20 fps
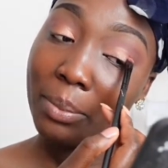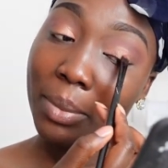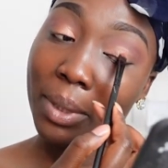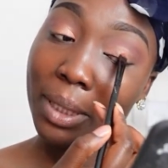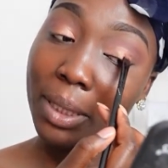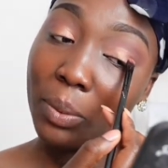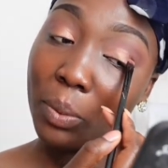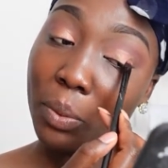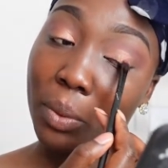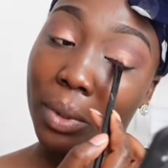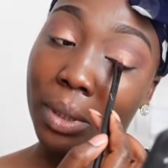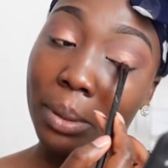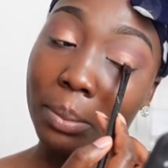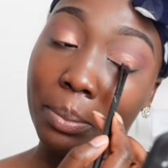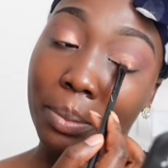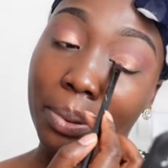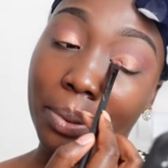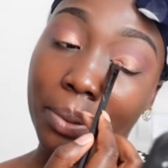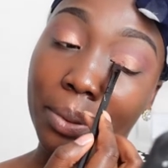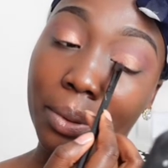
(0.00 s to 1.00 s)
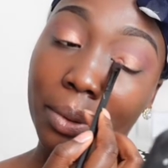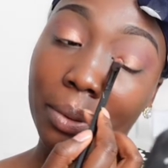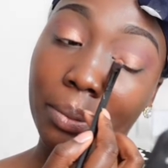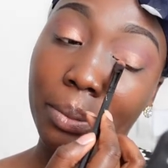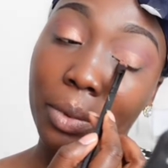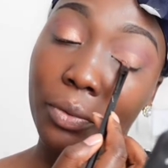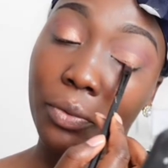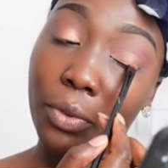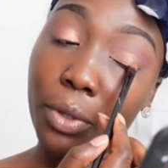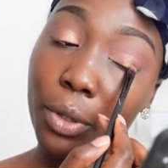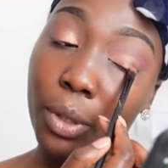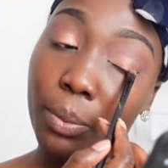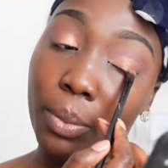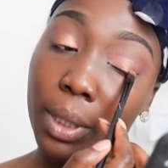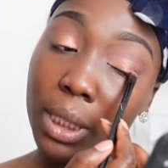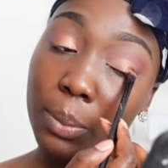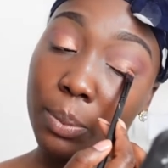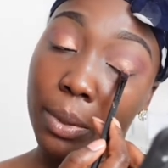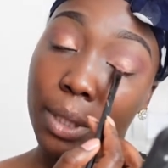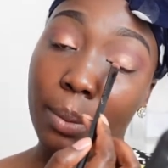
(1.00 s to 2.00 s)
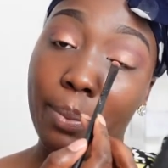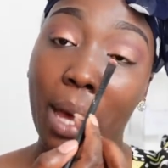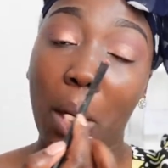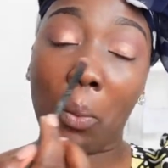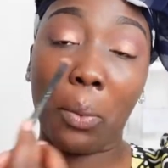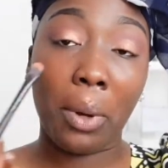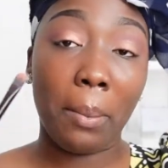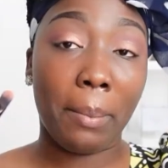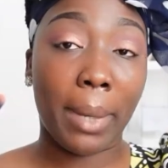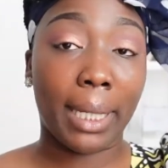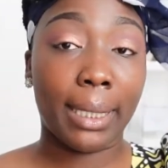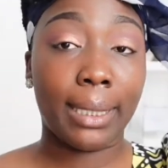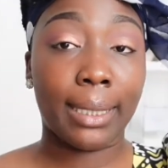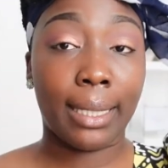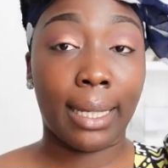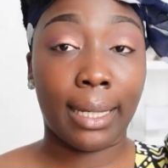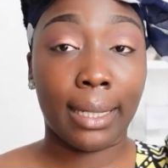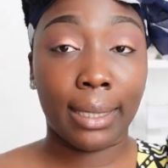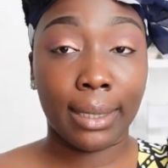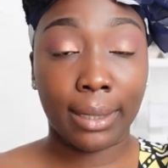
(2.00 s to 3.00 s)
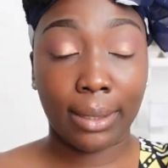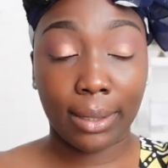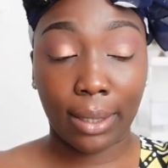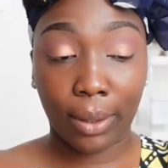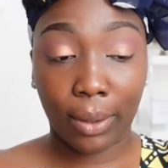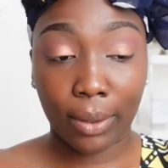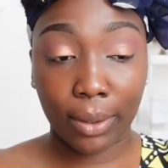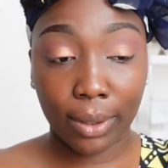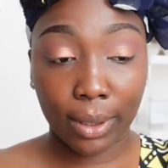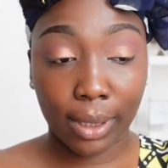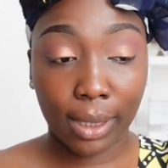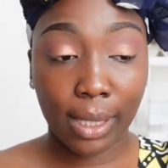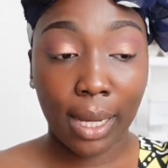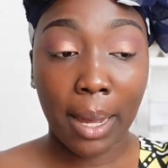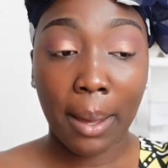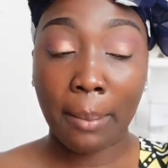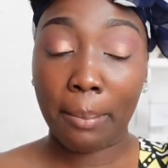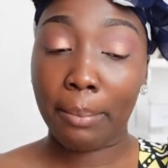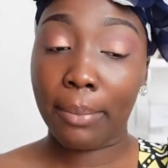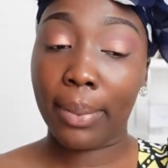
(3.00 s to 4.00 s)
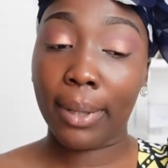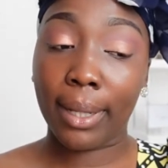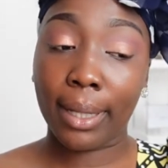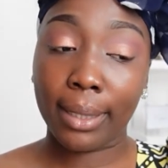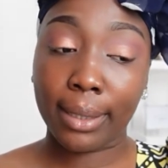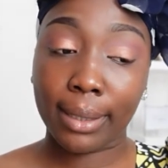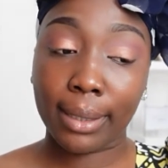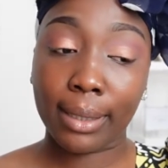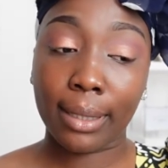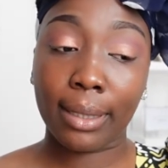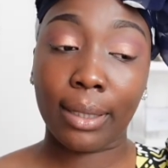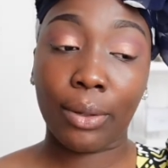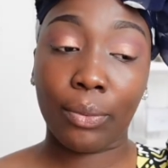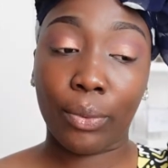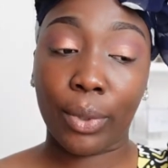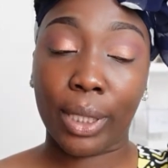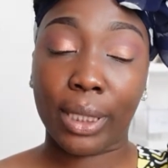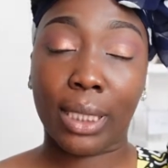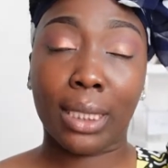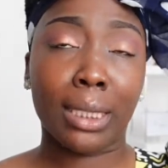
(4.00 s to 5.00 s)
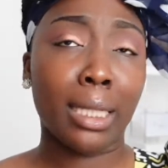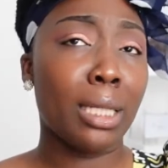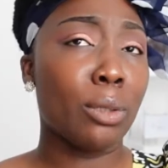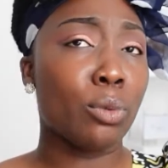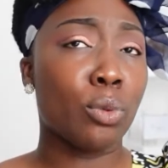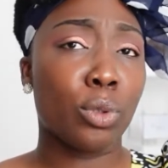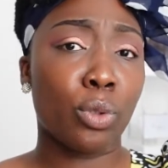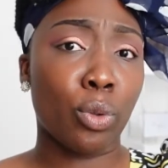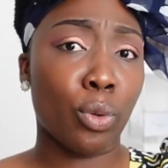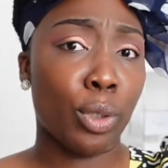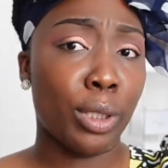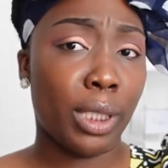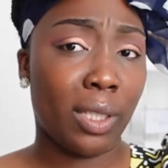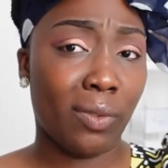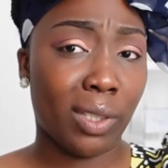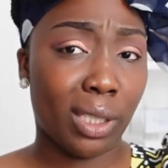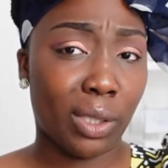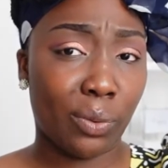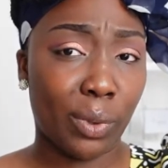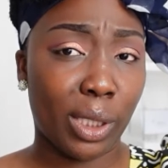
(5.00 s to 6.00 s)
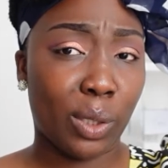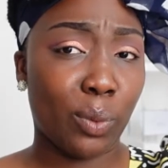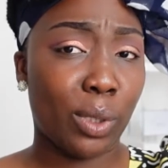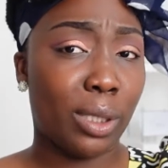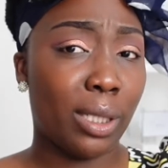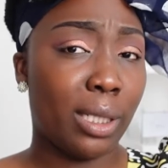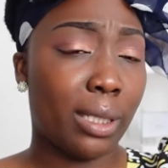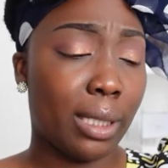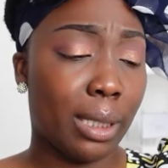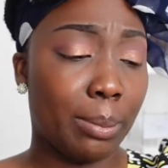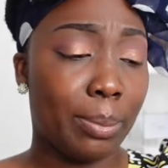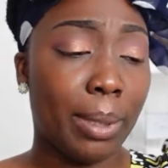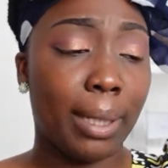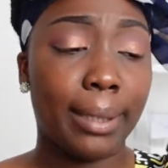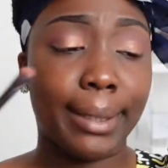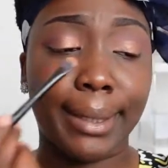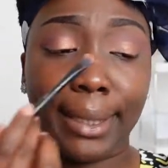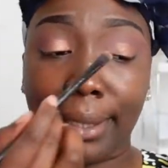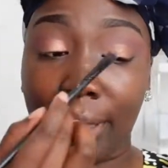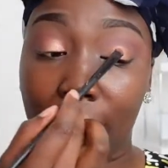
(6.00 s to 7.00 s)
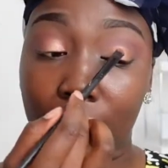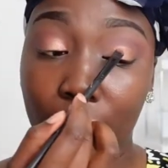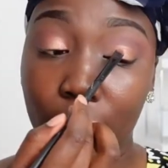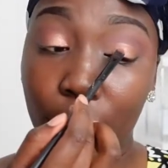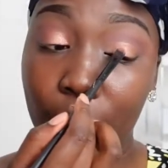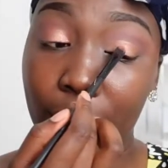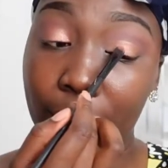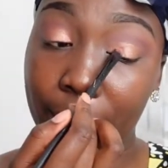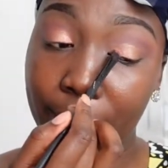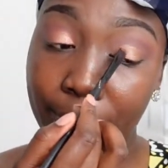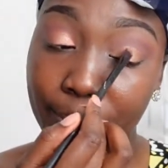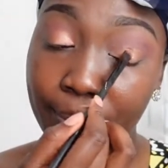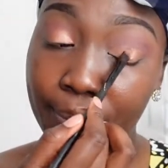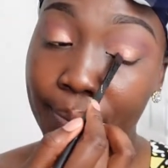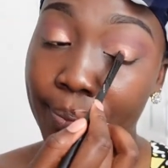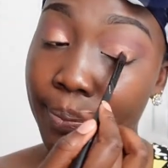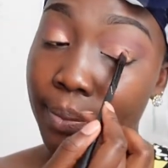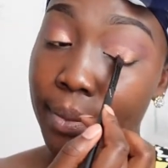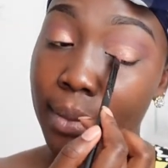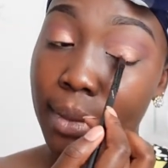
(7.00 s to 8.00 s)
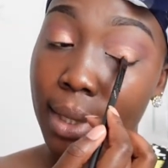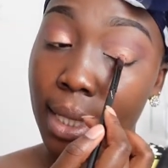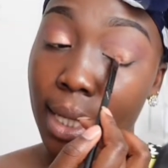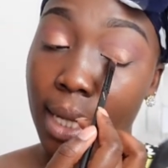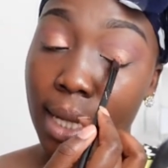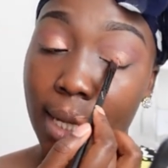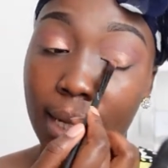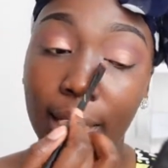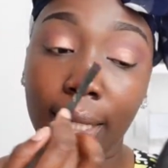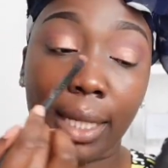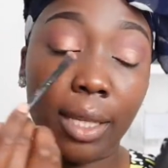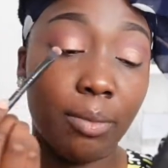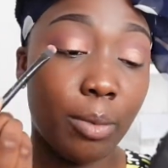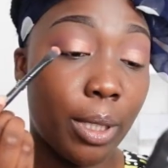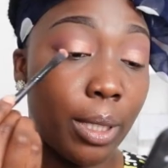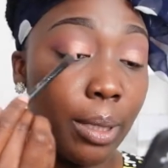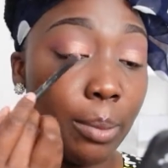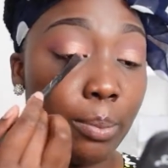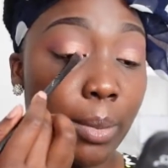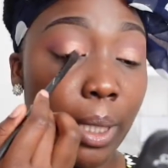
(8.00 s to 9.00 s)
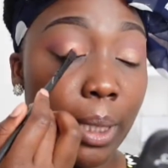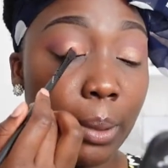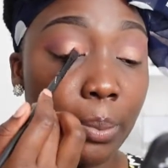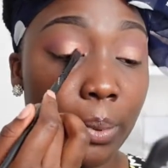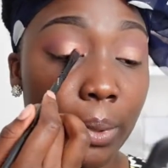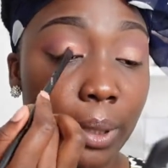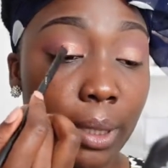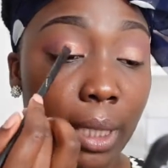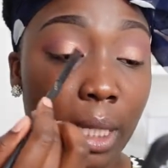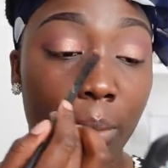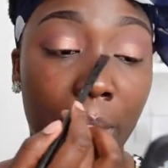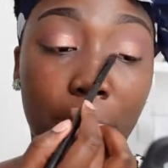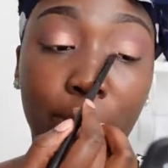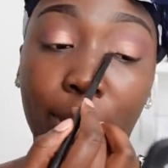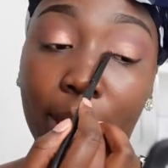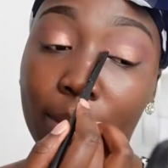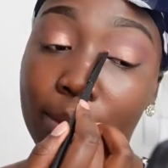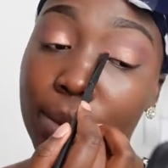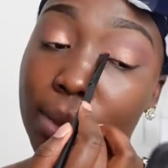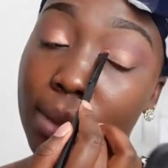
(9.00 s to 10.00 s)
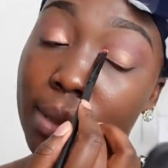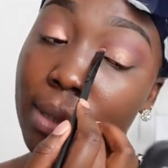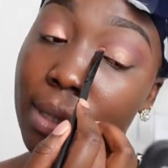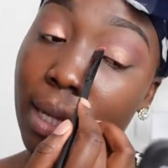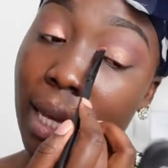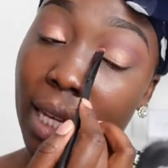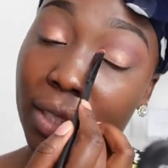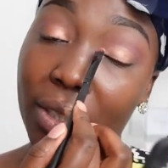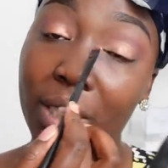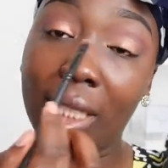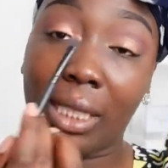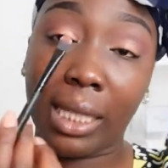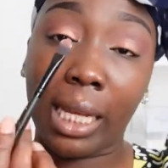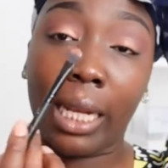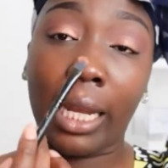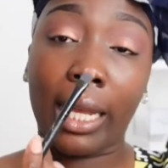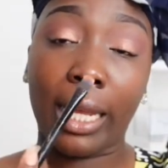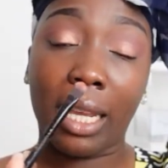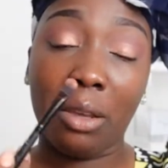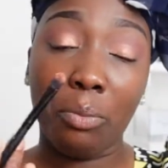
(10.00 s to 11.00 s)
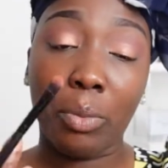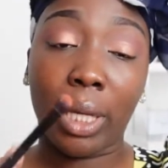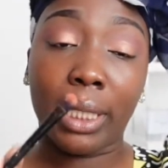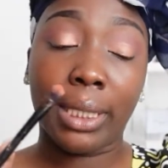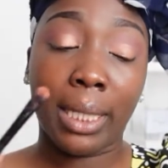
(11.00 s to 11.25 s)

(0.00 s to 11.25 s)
it up. Before you beat me up, I want my $10 plus the rest. He said he was not going to give us the rest, it was just a deposit. I said, okay, give me the, my person, let me bounce. Actually, he said, like, give me my